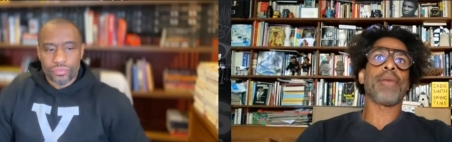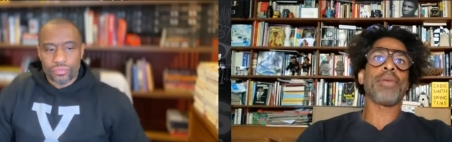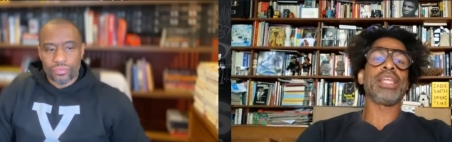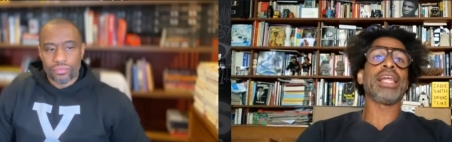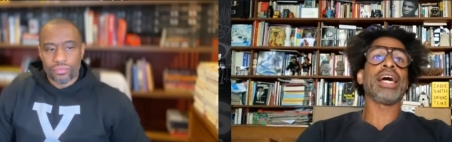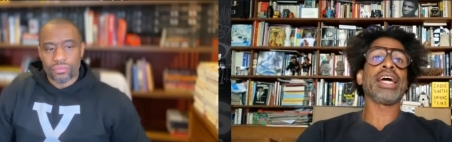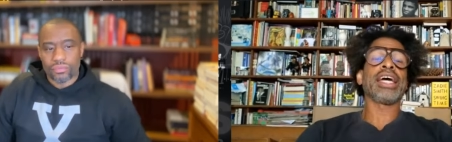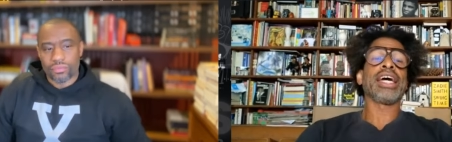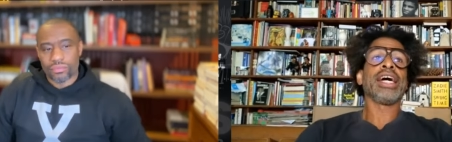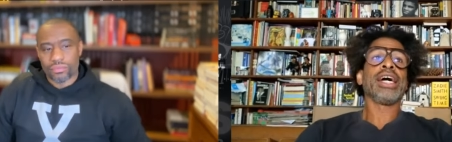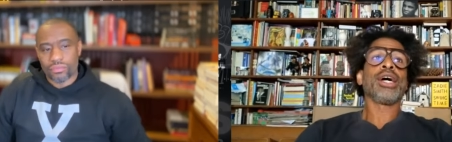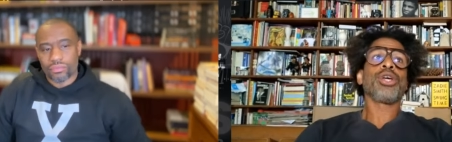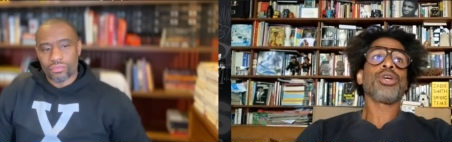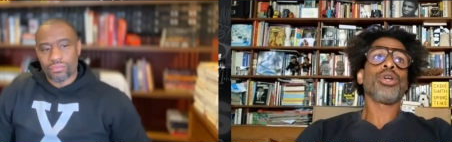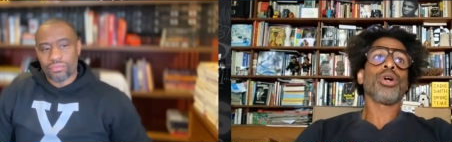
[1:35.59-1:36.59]
Speaker 1: I mean, like
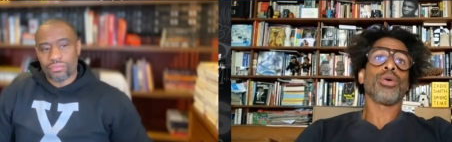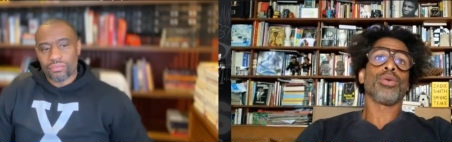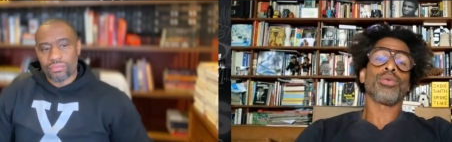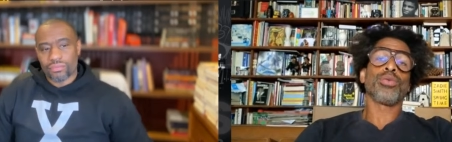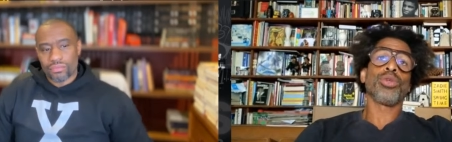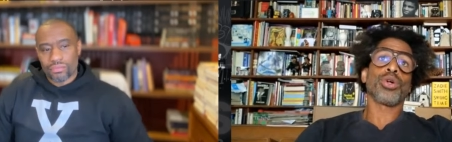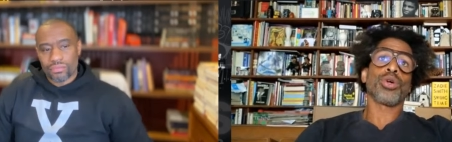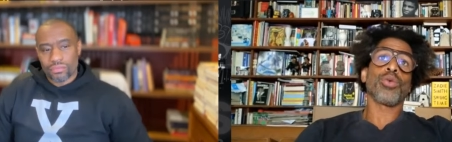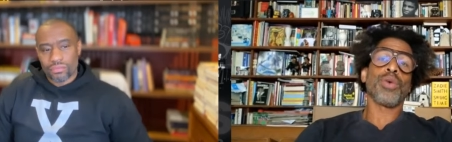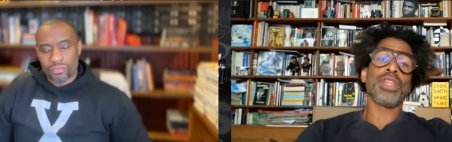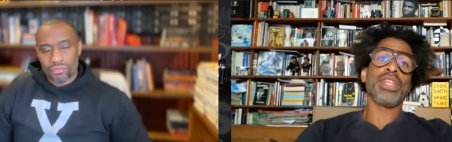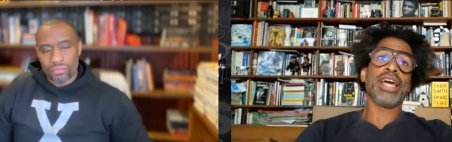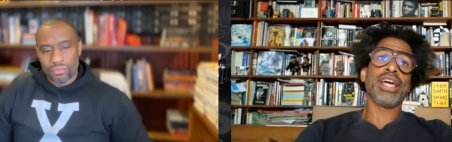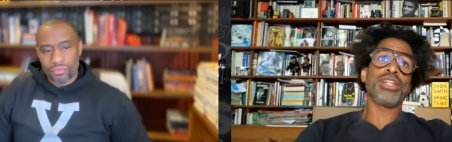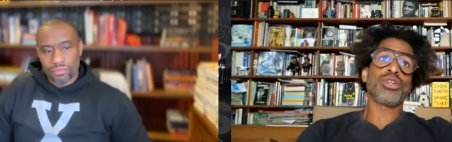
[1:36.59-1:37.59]
you know, look
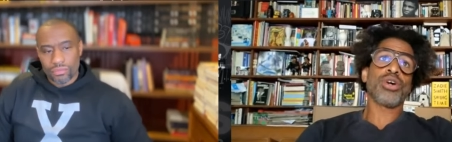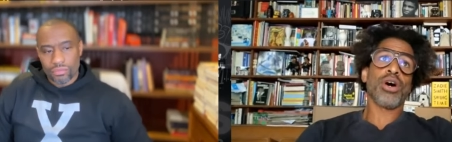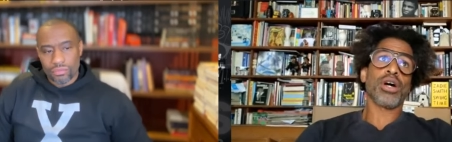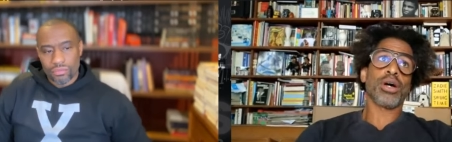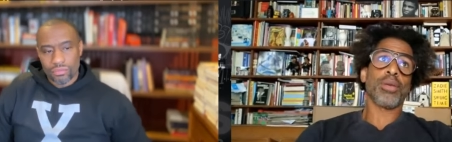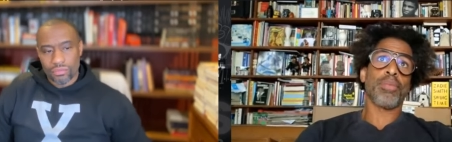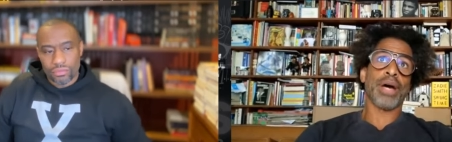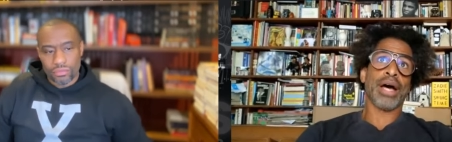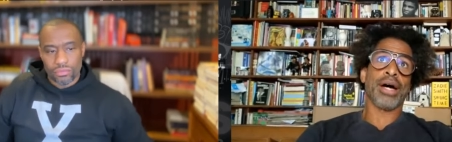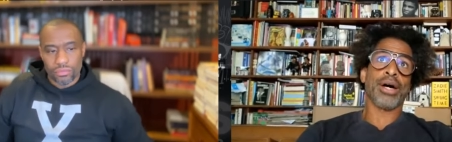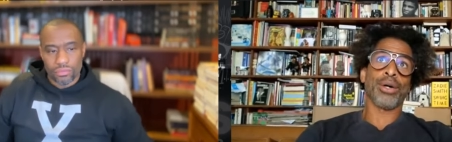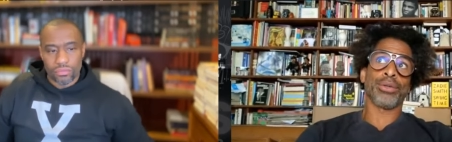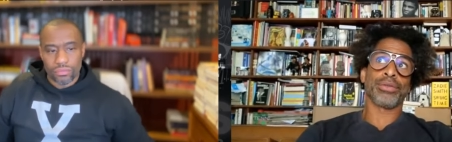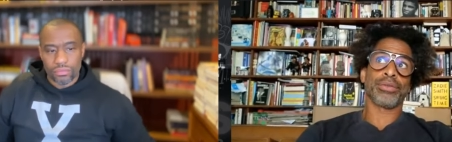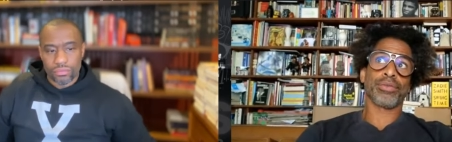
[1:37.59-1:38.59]
when they talk
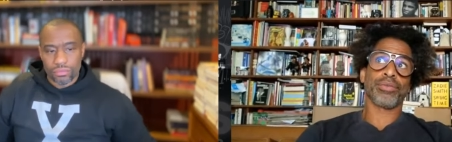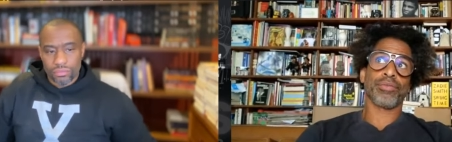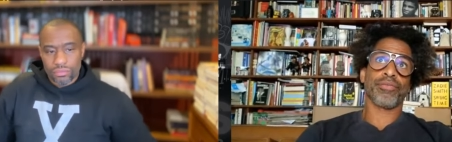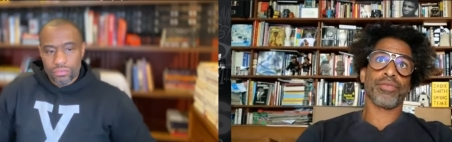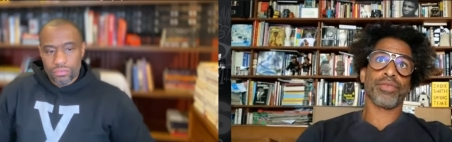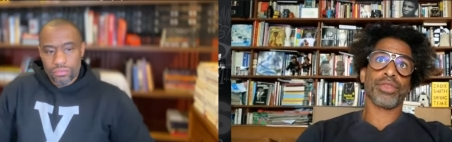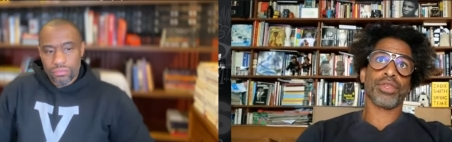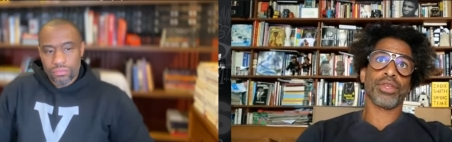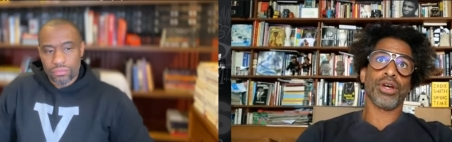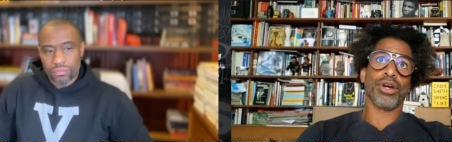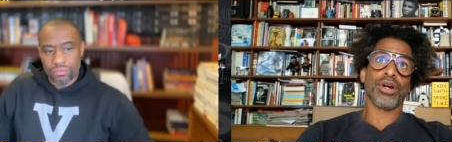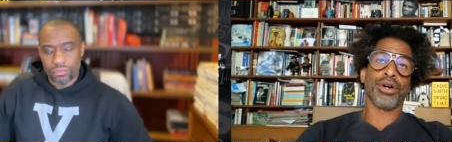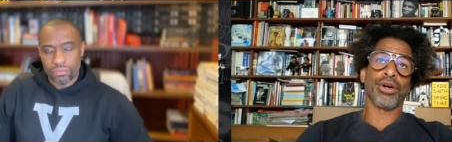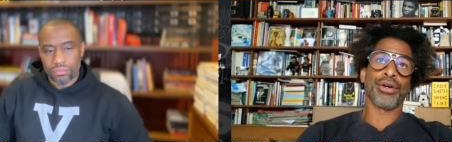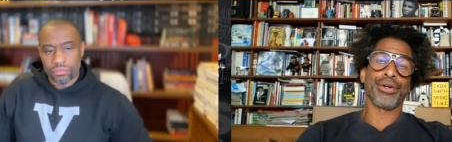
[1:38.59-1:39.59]
about
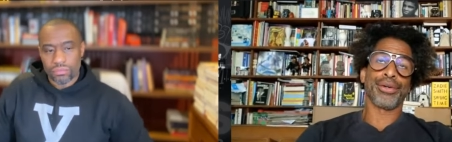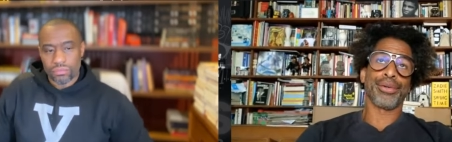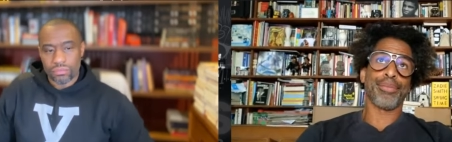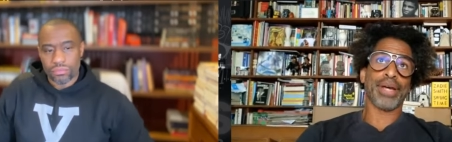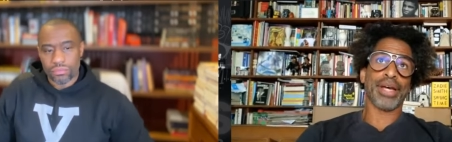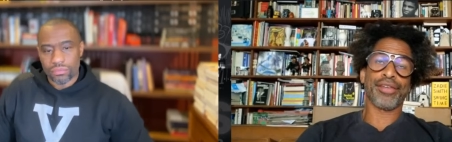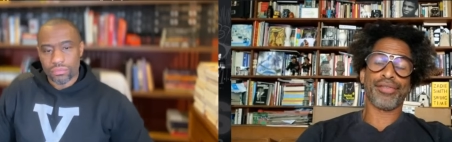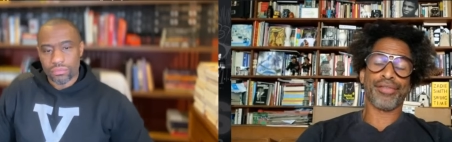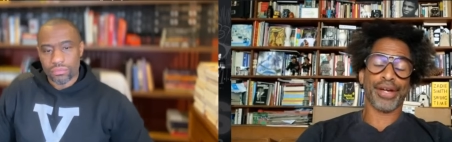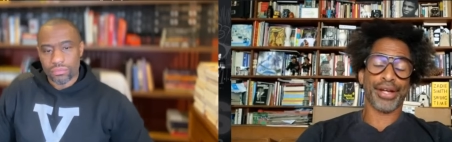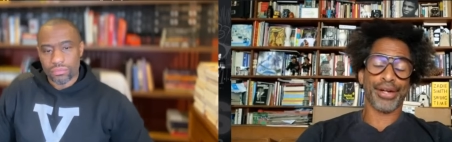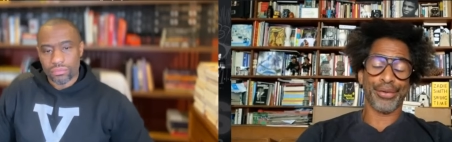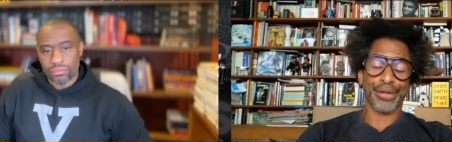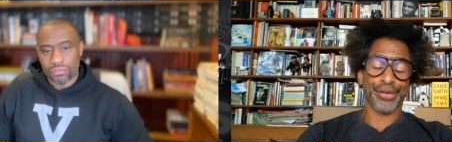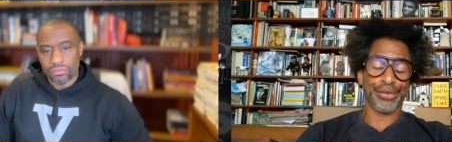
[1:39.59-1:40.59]
her best
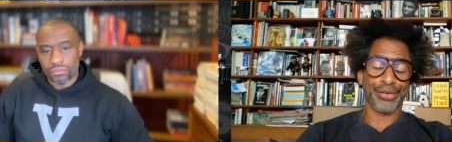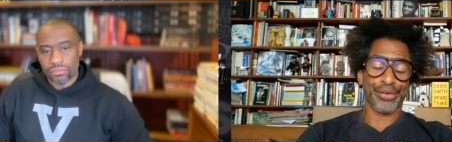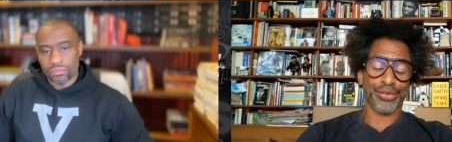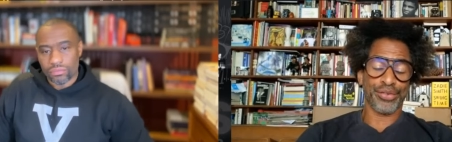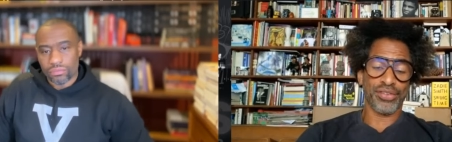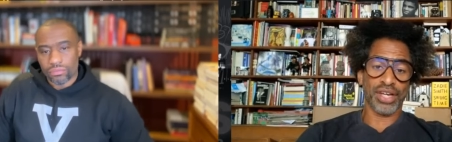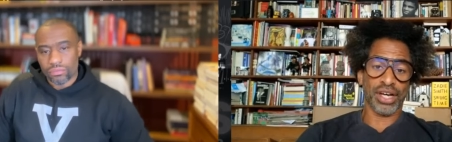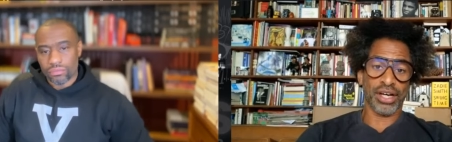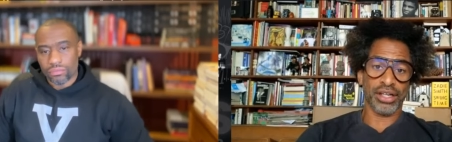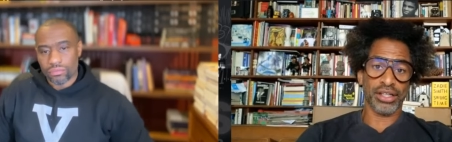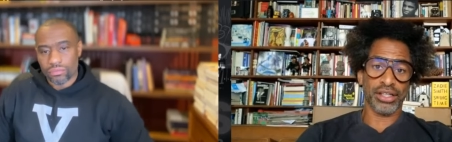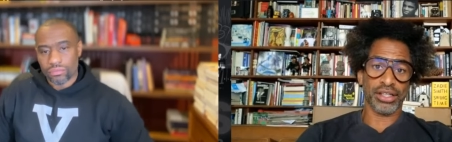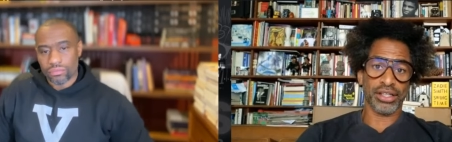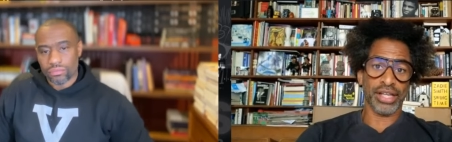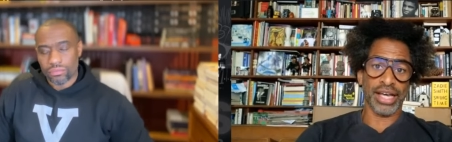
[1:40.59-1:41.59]
friend who introduced
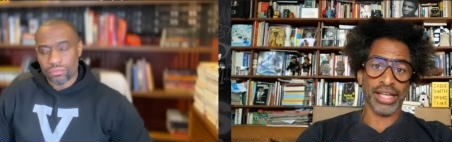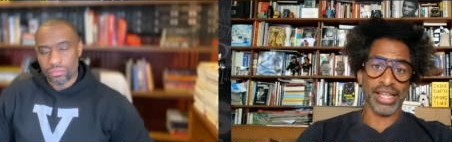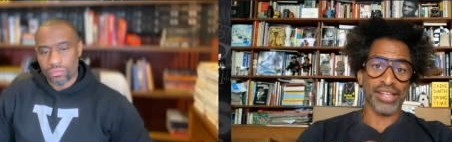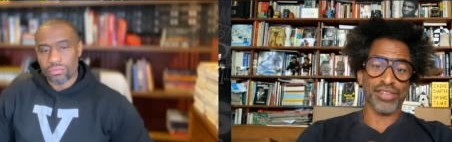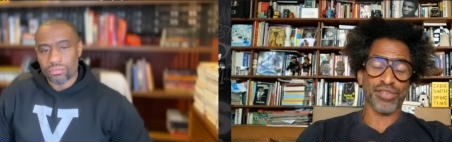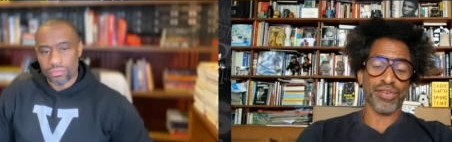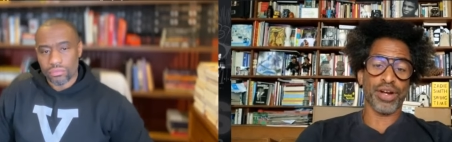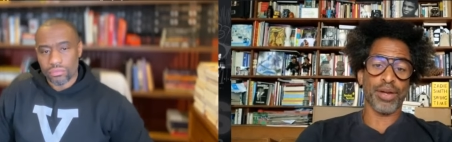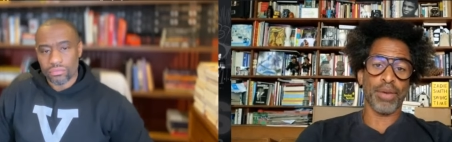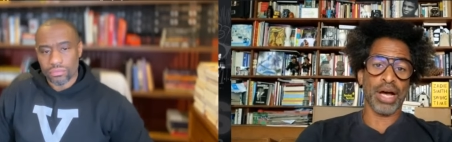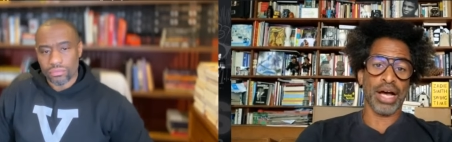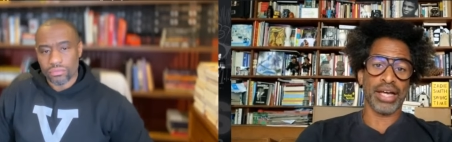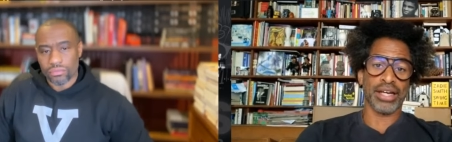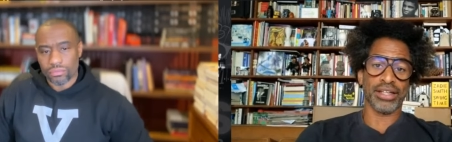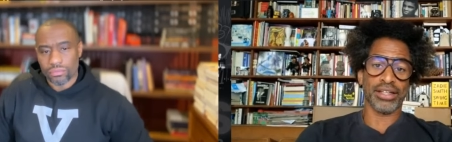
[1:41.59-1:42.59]
Doug, like that's a friend of
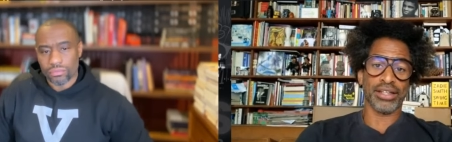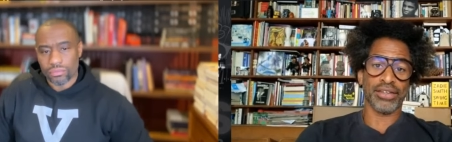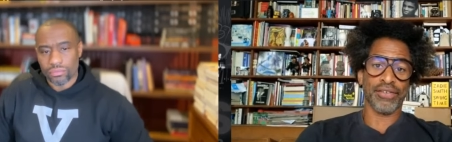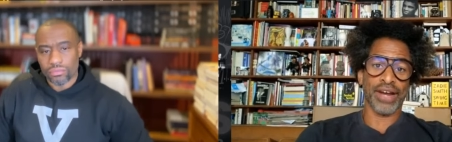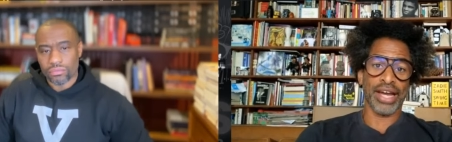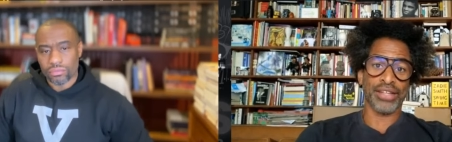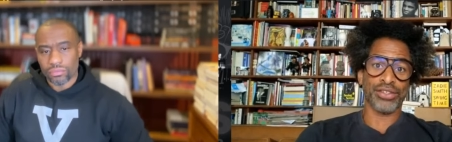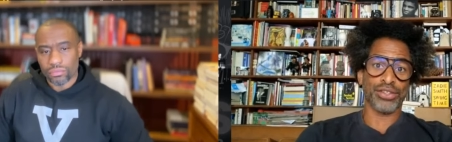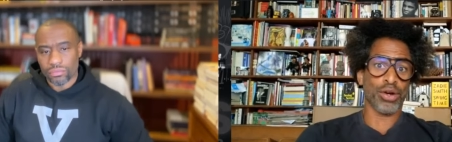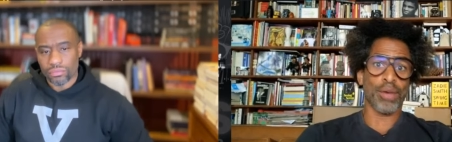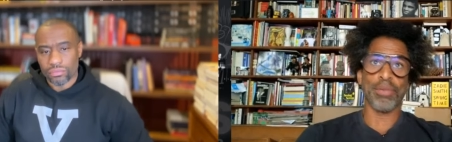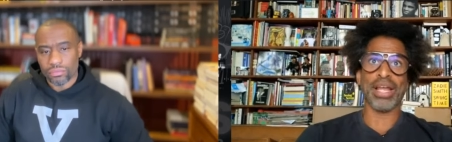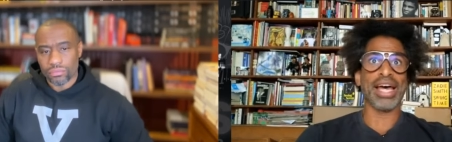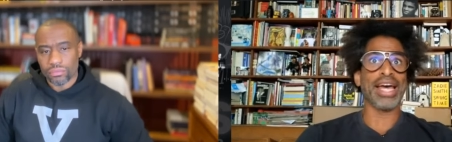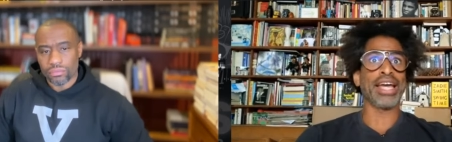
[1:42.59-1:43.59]
mine, right? So
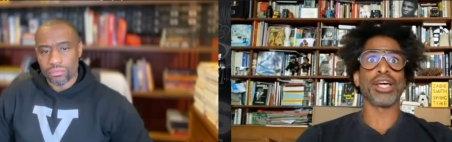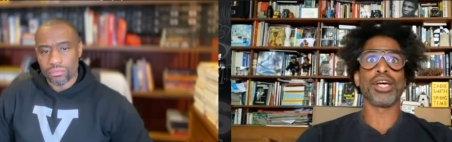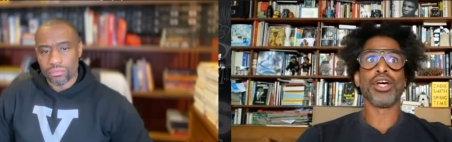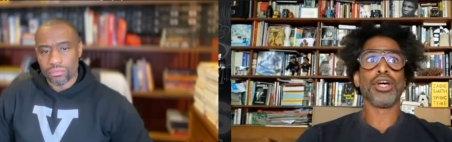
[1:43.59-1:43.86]
I'm like,